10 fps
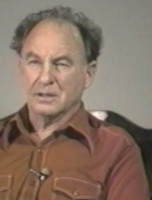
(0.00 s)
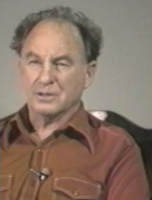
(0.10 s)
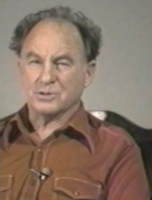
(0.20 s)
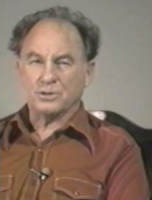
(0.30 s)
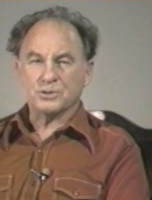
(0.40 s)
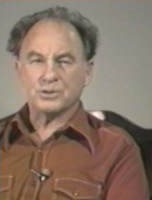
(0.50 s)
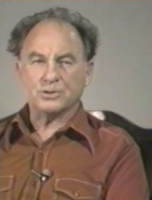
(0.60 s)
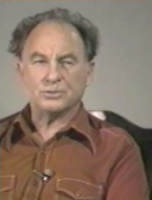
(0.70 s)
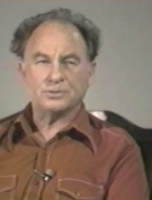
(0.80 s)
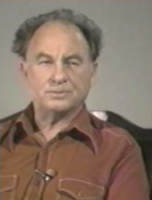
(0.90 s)
There's
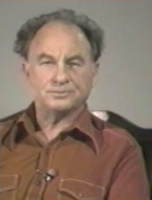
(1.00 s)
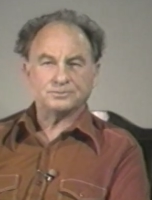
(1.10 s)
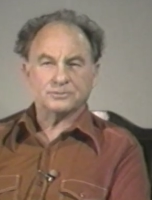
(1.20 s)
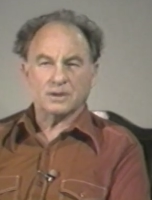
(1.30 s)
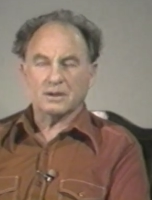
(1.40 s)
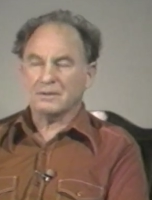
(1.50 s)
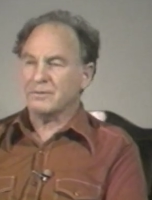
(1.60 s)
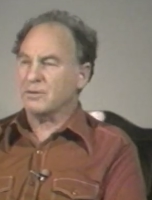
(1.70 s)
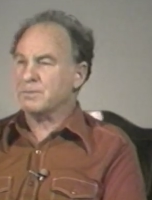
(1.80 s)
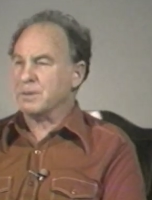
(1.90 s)
also,
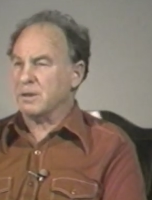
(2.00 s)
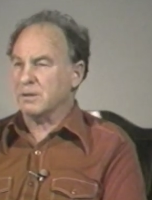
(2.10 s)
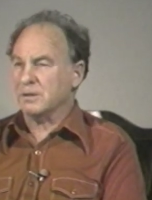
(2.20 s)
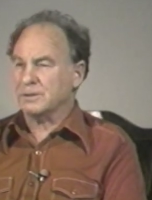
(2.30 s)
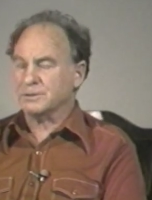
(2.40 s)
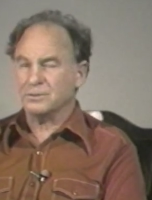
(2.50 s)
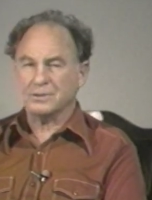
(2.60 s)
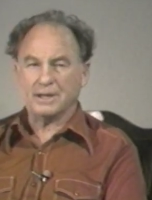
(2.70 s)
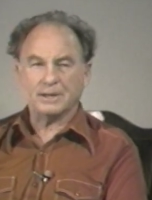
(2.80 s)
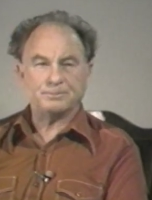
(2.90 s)
very parallel to
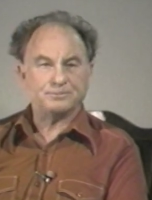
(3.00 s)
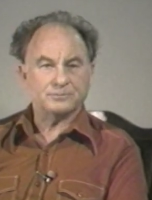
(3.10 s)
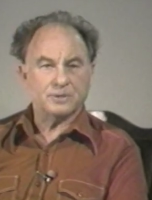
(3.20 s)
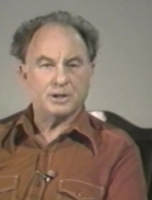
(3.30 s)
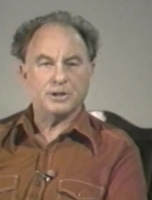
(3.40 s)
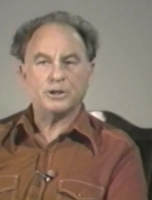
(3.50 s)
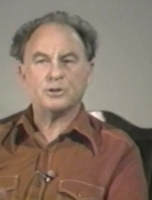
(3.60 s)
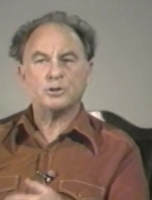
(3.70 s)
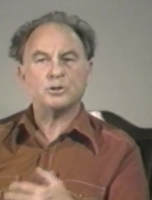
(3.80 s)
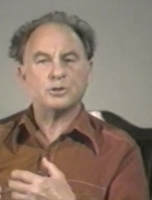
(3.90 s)
that, an
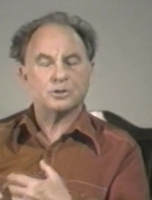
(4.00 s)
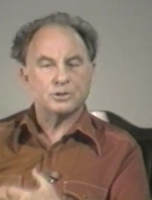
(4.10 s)
inner